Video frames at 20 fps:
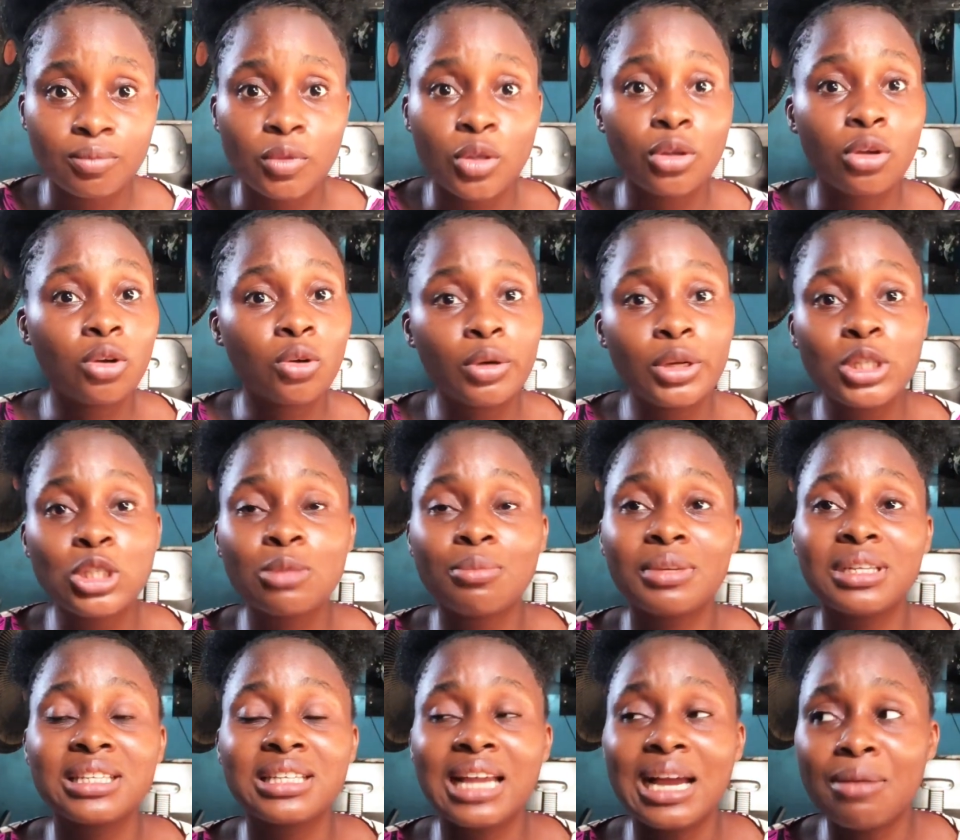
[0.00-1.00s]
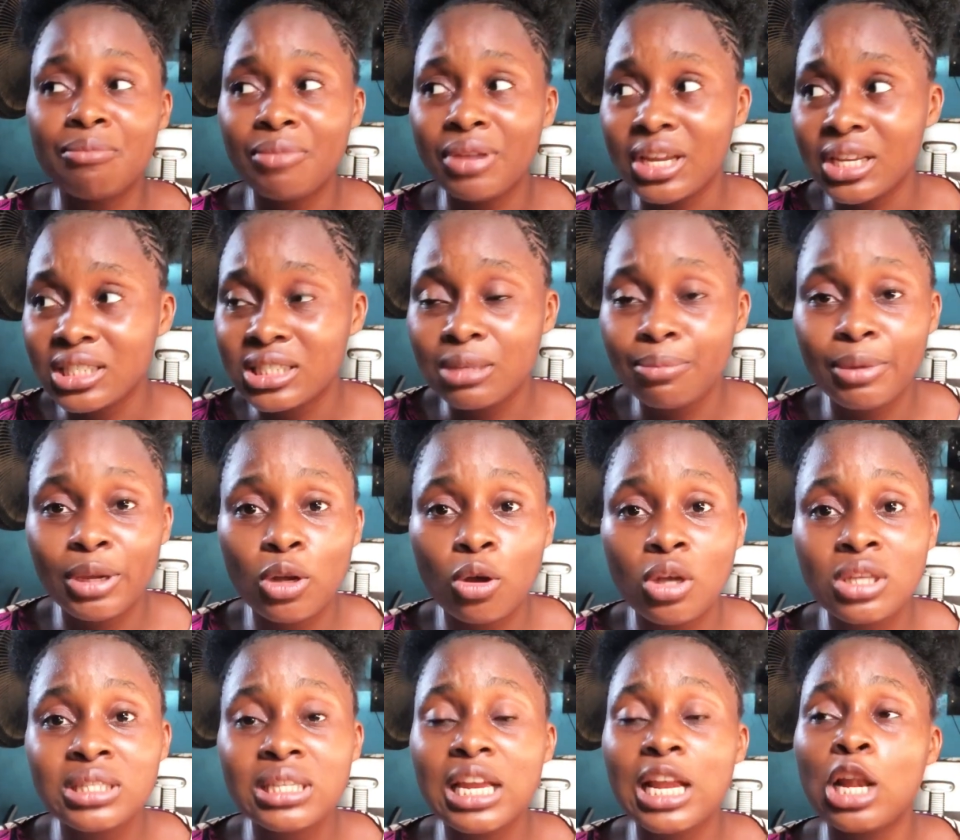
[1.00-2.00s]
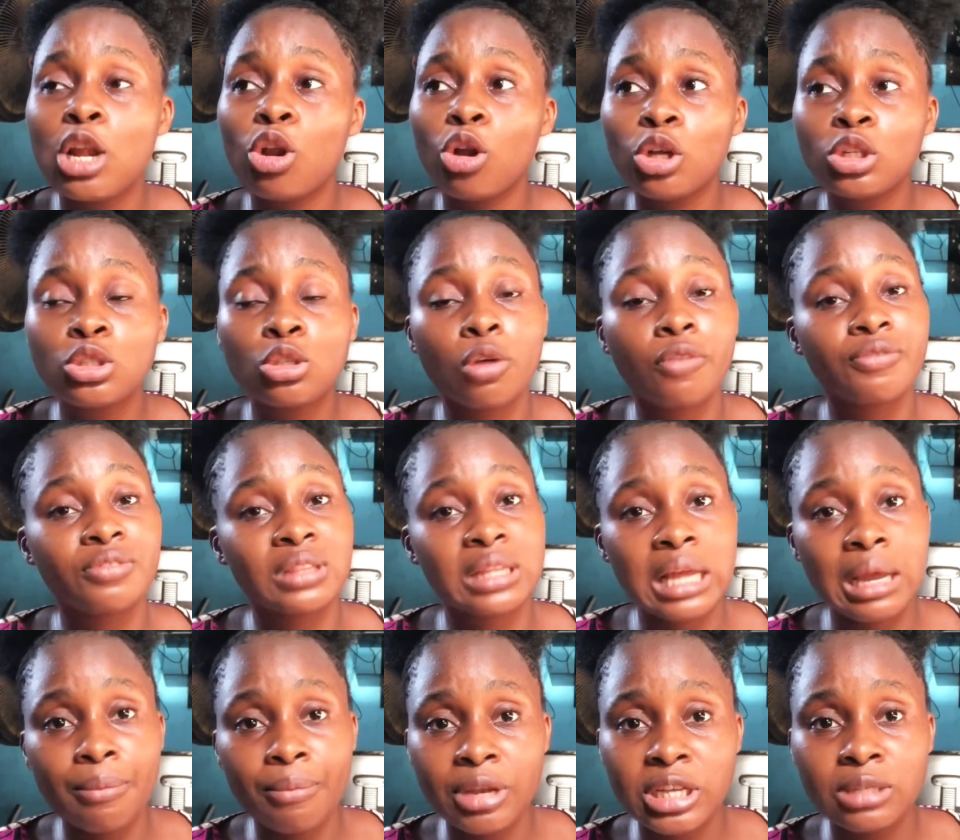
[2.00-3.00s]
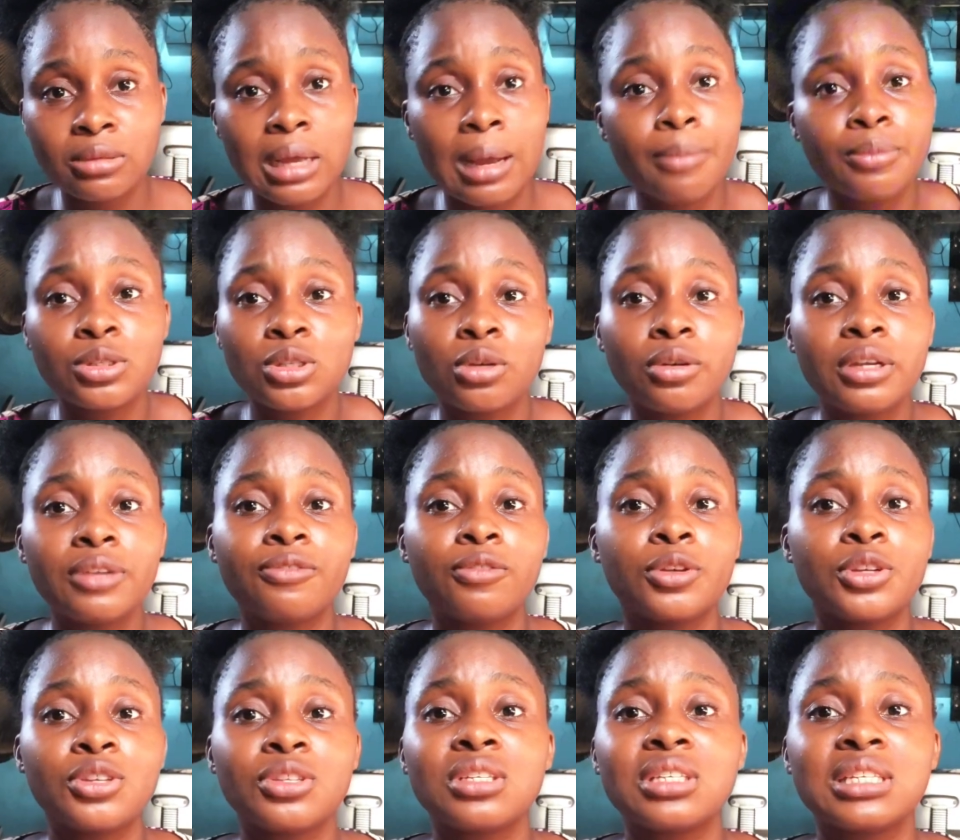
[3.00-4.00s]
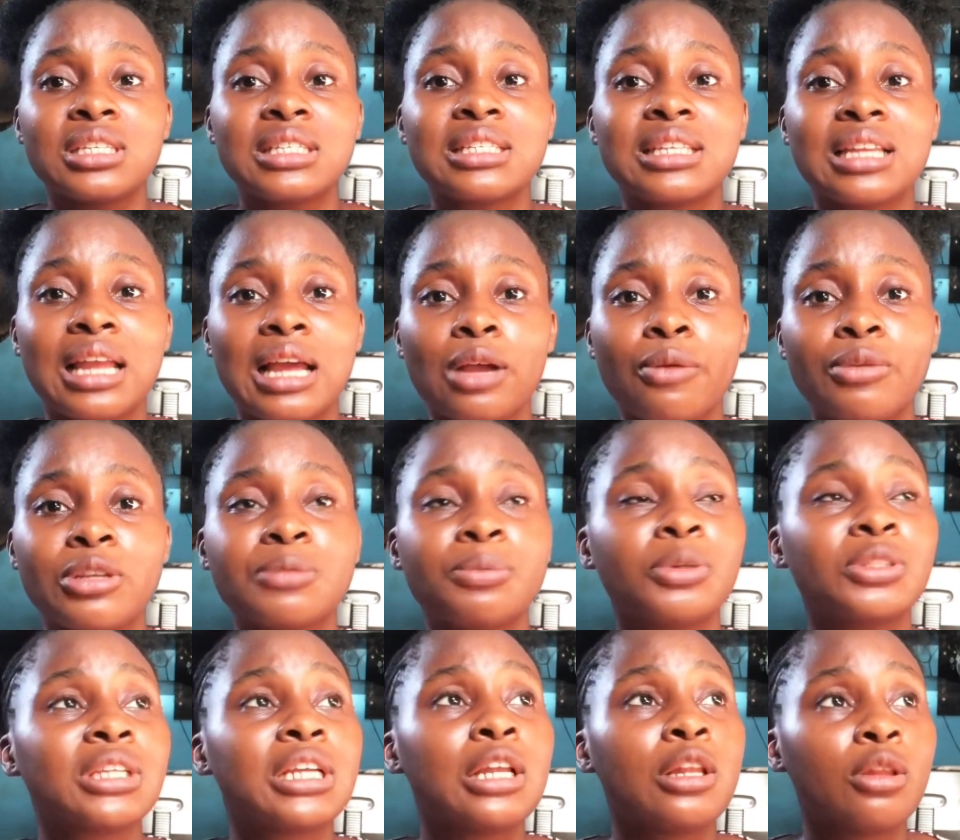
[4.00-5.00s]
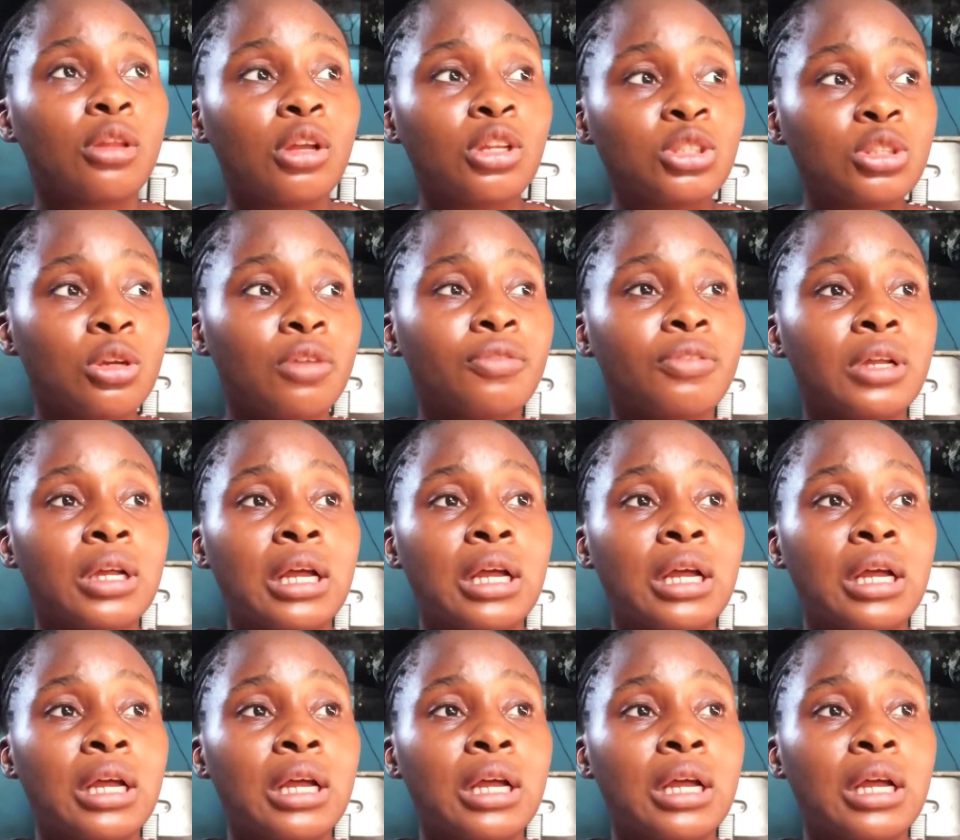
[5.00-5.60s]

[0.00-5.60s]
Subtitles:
You're going to be damaged, because a lot of damage, I'm sorry for using this language, but a lot of,